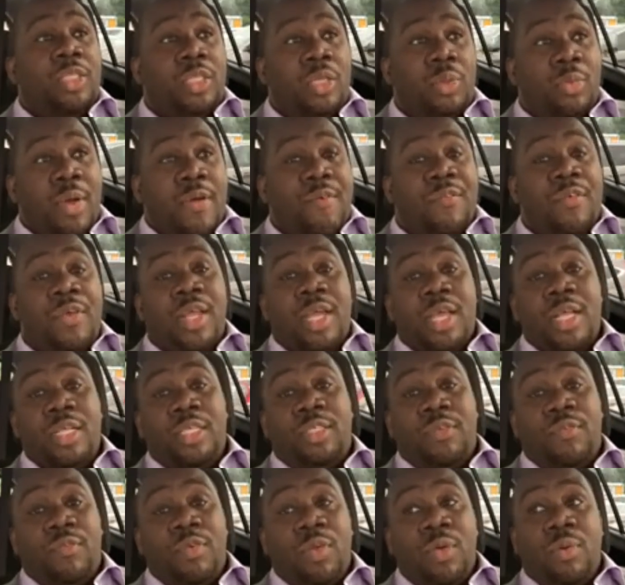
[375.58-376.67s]
she went for the
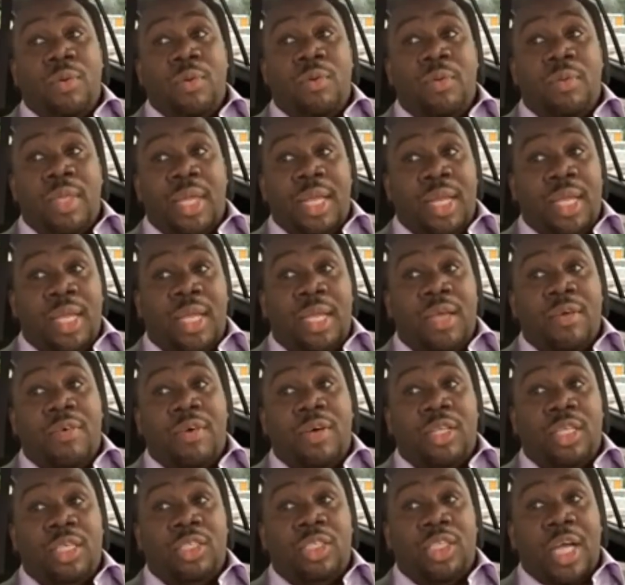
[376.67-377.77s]
interview. They didn't give
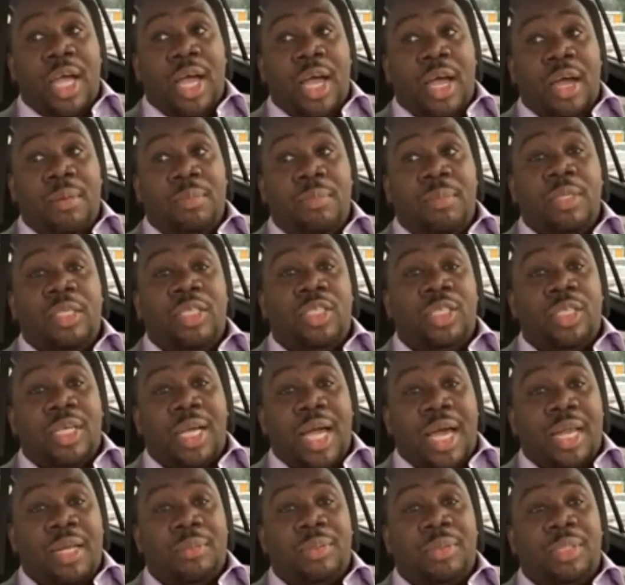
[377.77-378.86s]
her the job. She
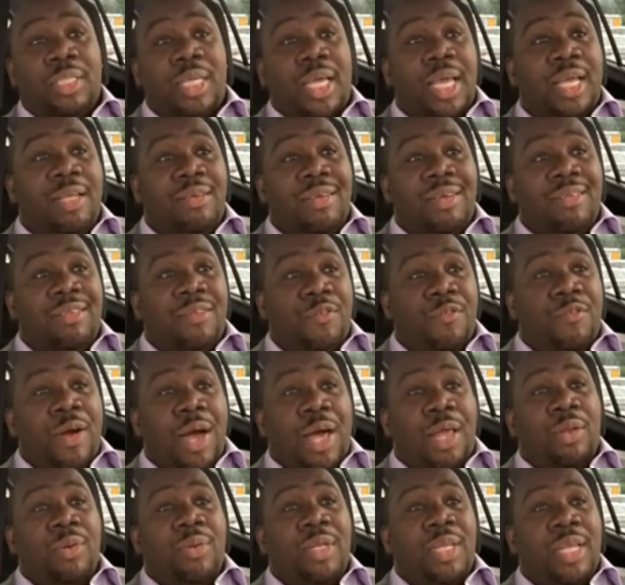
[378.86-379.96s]
got upset. The
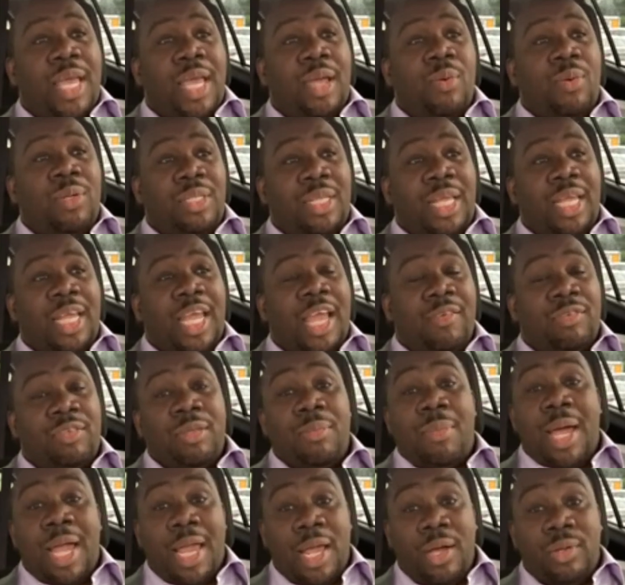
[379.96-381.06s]
following day, when they gave
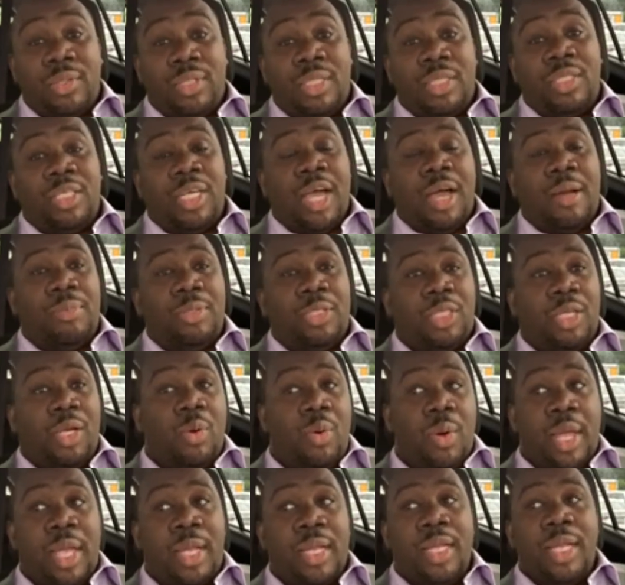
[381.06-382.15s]
somebody else the job, she
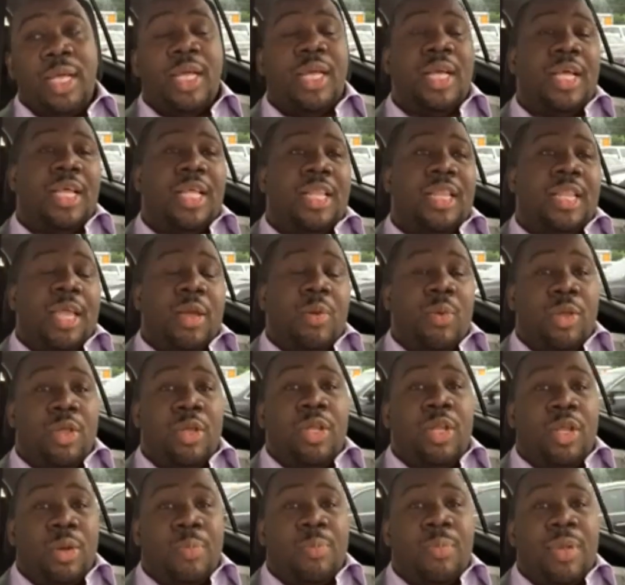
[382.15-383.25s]
quit. Then when
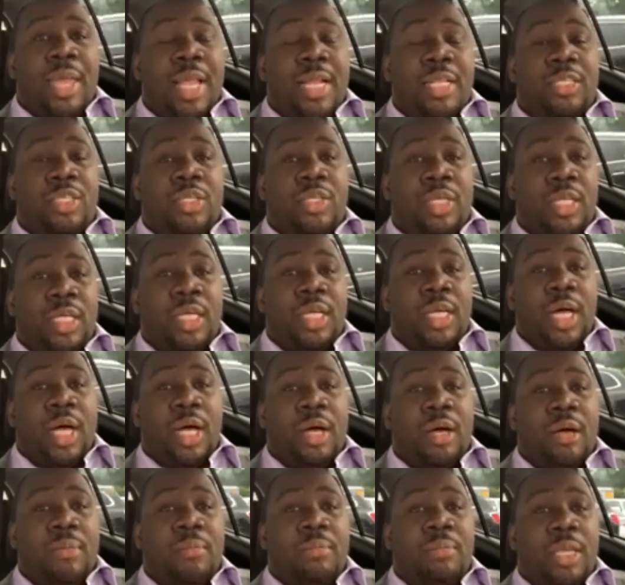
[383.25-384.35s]
you look into the
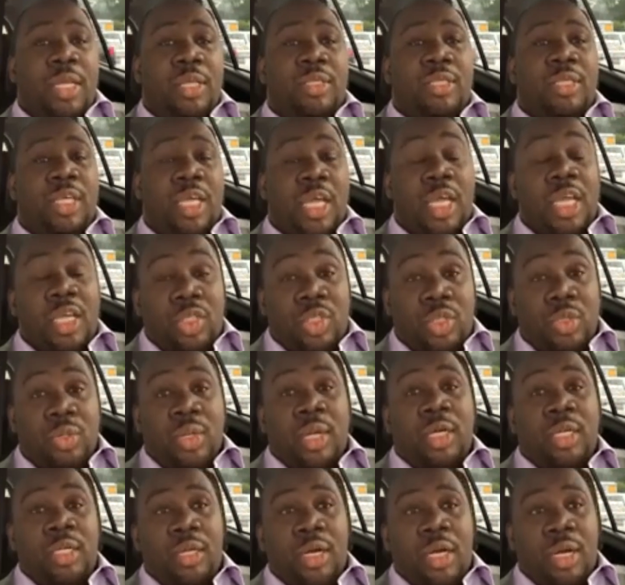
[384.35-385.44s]
um, into the
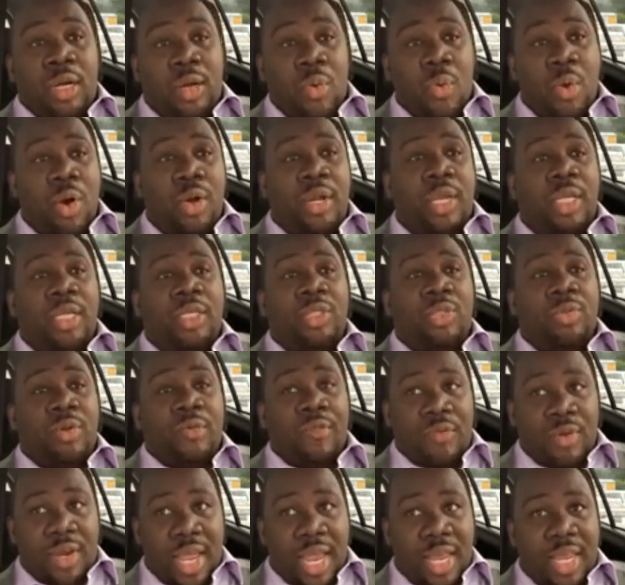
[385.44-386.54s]
history, her uh, work history
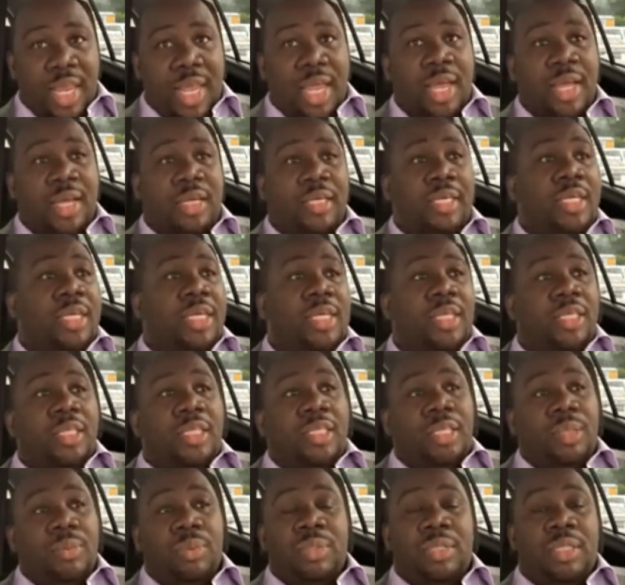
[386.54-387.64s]
for that year,
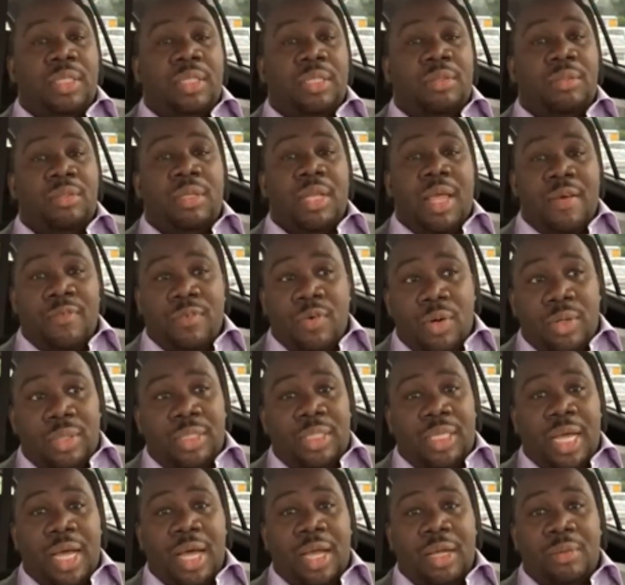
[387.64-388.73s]
she was never on
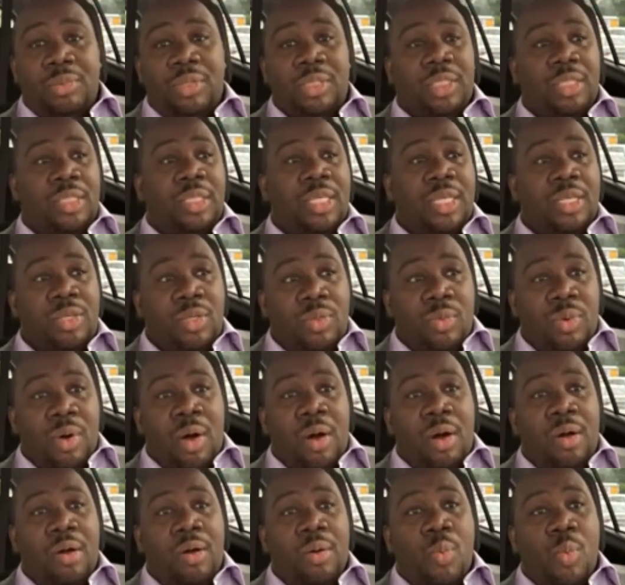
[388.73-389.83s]
time. She didn't do
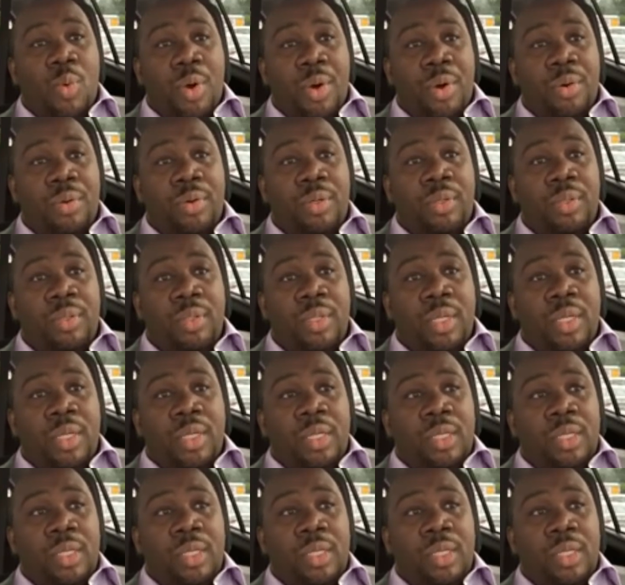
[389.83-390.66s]
all her work.